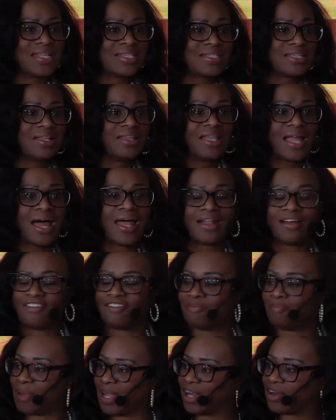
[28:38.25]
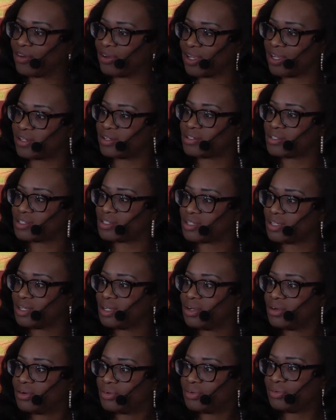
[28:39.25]
a lot of barriers,
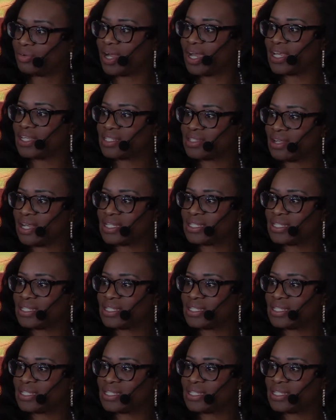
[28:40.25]
right? So that's